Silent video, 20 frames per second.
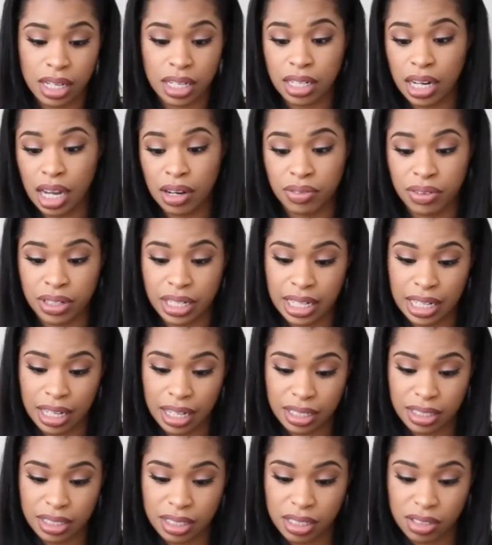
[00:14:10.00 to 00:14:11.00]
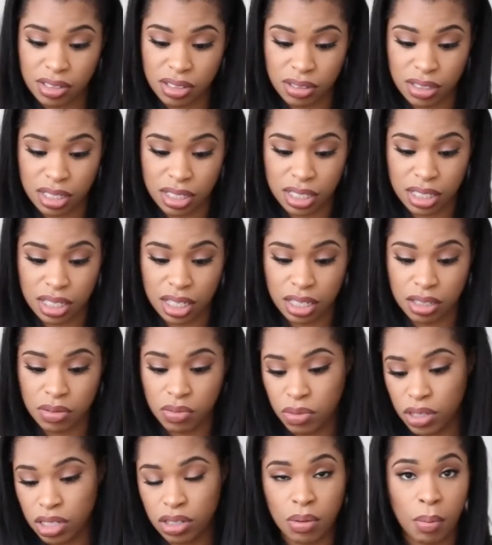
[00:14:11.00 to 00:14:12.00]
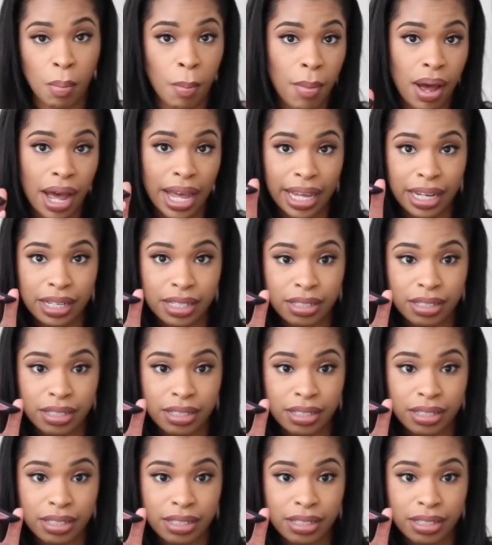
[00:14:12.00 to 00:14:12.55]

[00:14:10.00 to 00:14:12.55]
And I really liked it, so I decided why not buy